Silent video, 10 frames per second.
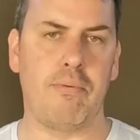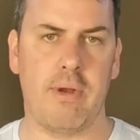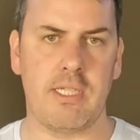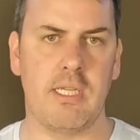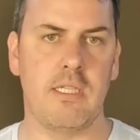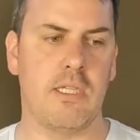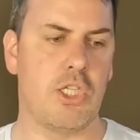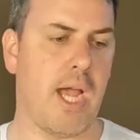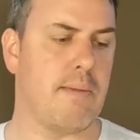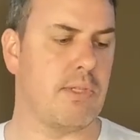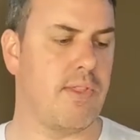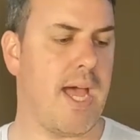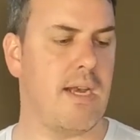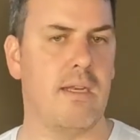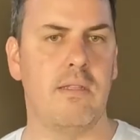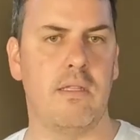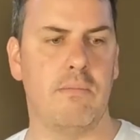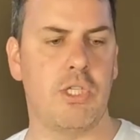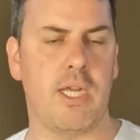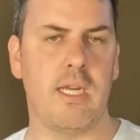pressed into shape, so that the
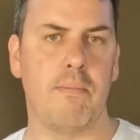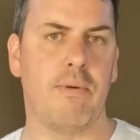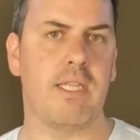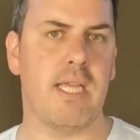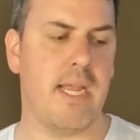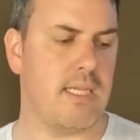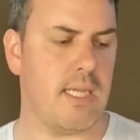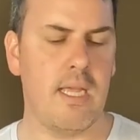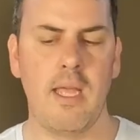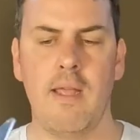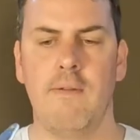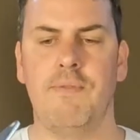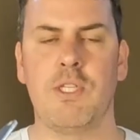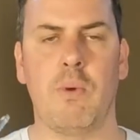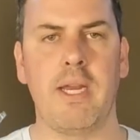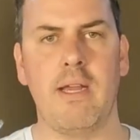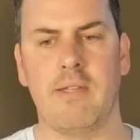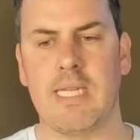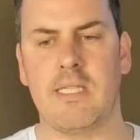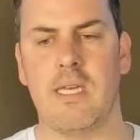machine can press that easy. This one here,
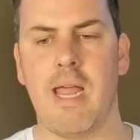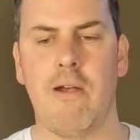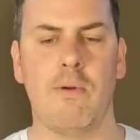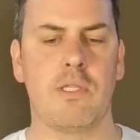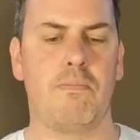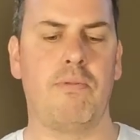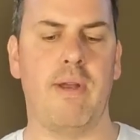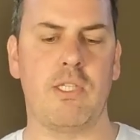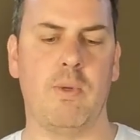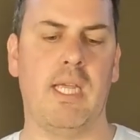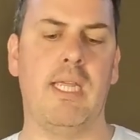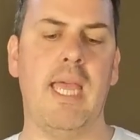that's the narrowest press we could